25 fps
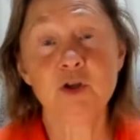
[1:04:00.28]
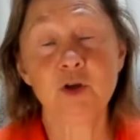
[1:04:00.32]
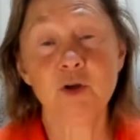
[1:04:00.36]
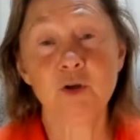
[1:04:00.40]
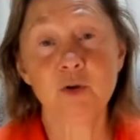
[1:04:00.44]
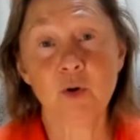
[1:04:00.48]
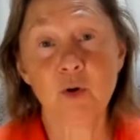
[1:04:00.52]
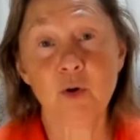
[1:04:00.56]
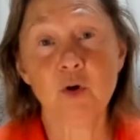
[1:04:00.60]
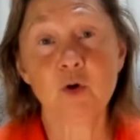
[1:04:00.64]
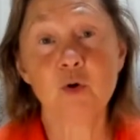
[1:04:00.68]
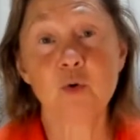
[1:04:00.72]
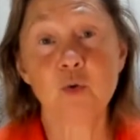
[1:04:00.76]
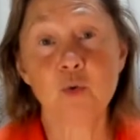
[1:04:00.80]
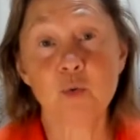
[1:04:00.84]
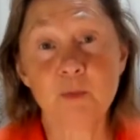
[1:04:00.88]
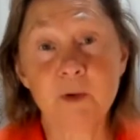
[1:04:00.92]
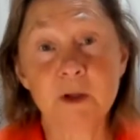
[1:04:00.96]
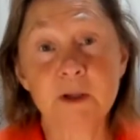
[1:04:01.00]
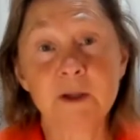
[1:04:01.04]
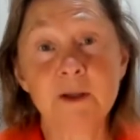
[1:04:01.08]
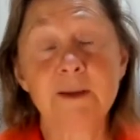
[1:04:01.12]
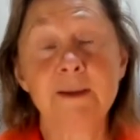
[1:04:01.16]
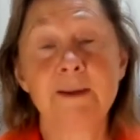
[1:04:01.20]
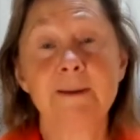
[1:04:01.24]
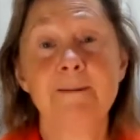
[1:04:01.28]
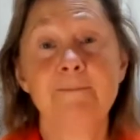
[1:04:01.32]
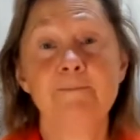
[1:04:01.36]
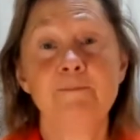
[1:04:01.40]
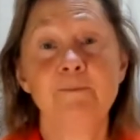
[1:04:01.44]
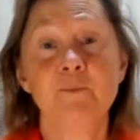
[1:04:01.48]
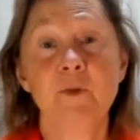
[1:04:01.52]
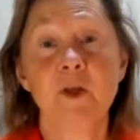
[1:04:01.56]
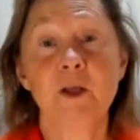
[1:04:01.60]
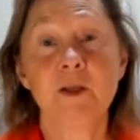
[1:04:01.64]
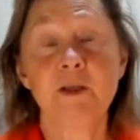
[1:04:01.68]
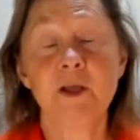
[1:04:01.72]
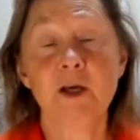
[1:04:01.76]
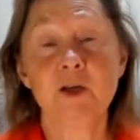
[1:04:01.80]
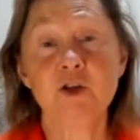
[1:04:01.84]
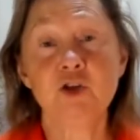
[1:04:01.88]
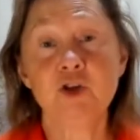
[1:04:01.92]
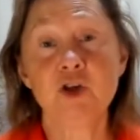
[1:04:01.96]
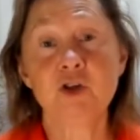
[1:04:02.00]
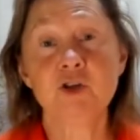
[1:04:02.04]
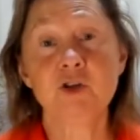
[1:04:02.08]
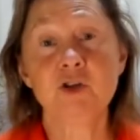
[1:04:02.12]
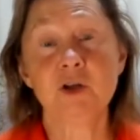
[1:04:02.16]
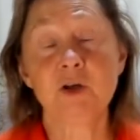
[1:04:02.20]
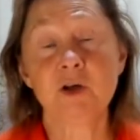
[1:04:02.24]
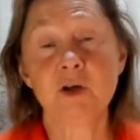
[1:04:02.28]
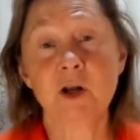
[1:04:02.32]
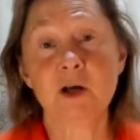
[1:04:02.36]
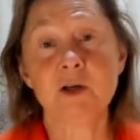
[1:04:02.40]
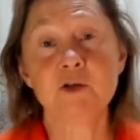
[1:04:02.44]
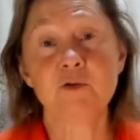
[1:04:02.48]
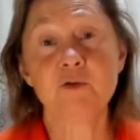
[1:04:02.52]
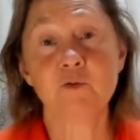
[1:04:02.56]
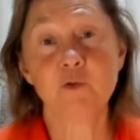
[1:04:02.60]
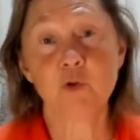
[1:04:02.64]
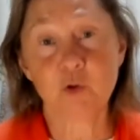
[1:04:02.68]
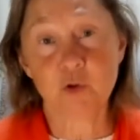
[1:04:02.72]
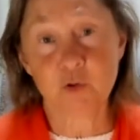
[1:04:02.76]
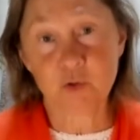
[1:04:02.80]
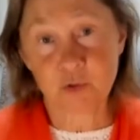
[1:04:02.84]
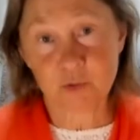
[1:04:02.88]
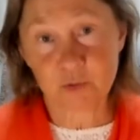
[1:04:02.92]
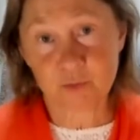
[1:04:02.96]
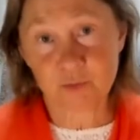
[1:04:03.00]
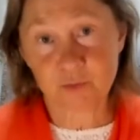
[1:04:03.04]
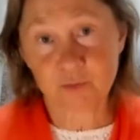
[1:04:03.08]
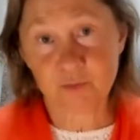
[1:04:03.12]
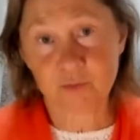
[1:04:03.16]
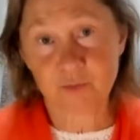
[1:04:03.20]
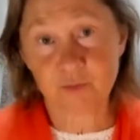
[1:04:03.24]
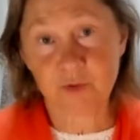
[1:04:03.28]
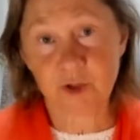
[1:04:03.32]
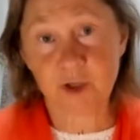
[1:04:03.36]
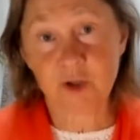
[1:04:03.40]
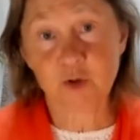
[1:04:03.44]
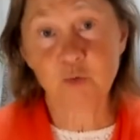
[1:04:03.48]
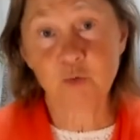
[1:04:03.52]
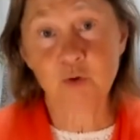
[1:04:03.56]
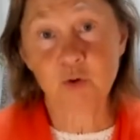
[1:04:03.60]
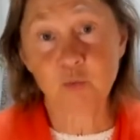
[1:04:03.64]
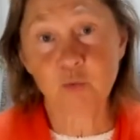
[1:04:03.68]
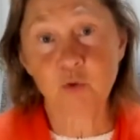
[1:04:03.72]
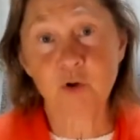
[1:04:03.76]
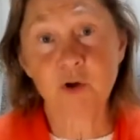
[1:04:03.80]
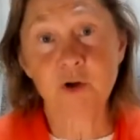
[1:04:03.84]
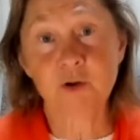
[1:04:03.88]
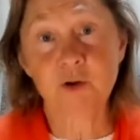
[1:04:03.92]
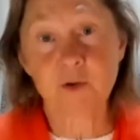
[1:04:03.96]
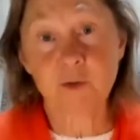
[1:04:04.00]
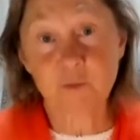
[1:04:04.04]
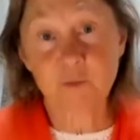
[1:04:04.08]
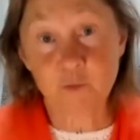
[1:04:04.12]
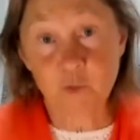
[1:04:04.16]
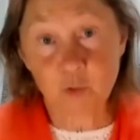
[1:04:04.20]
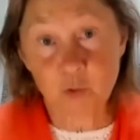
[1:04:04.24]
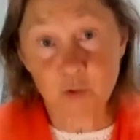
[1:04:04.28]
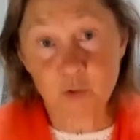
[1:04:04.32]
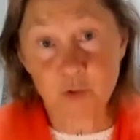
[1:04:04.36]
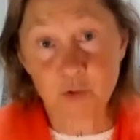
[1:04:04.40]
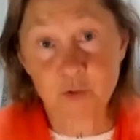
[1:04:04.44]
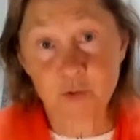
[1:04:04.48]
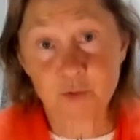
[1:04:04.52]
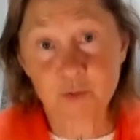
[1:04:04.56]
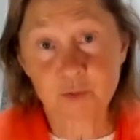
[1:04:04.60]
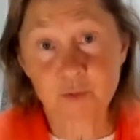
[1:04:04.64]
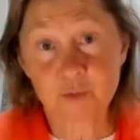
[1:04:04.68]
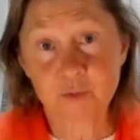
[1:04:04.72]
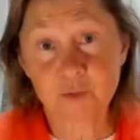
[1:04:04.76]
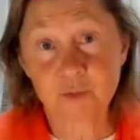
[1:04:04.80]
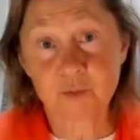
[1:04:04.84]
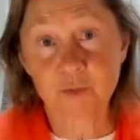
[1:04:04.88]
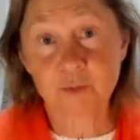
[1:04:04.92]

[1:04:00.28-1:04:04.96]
in her rumen that digest the grass for her. They do the work for her hmm.